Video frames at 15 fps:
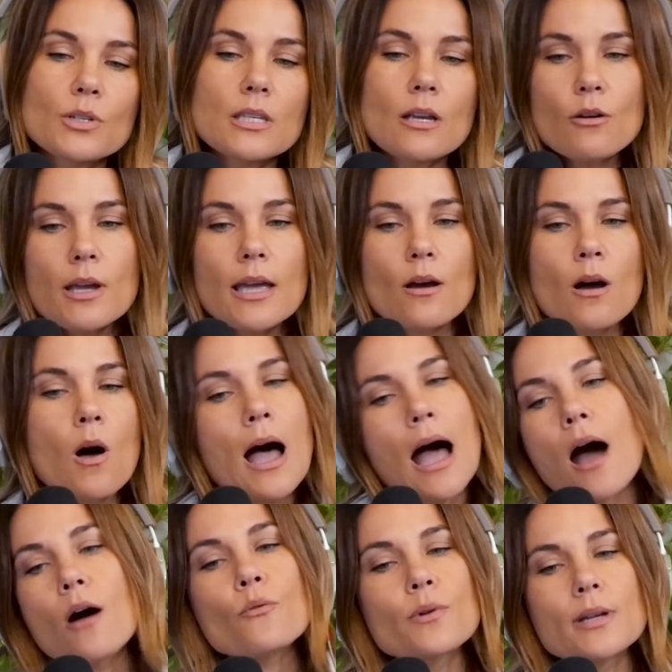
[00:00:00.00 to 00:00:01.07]
and we say, okay,
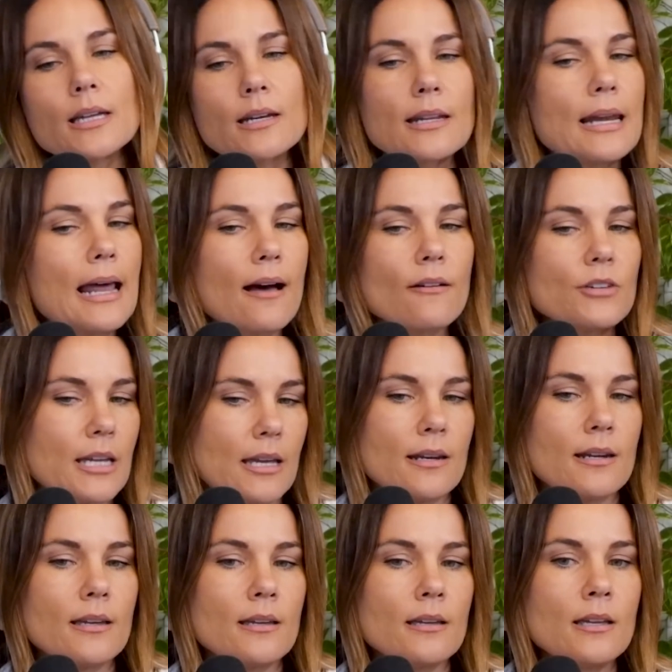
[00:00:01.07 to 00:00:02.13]
how are we going to
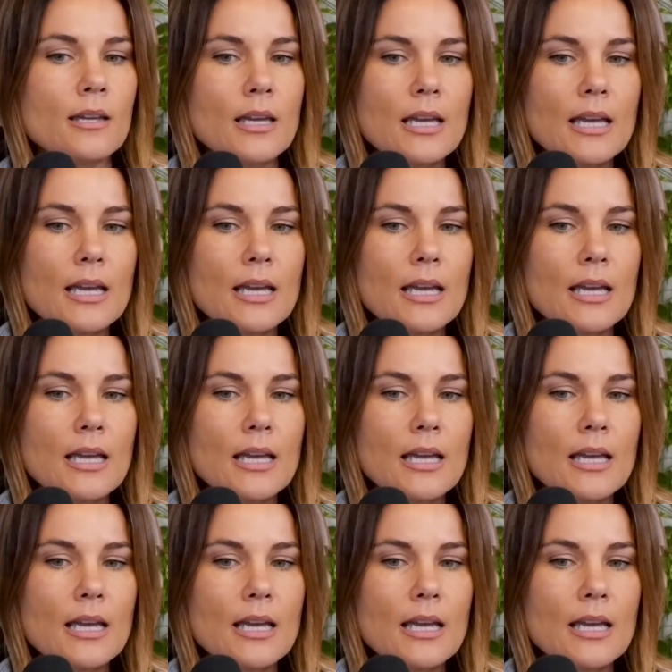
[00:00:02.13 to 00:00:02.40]
navigate it?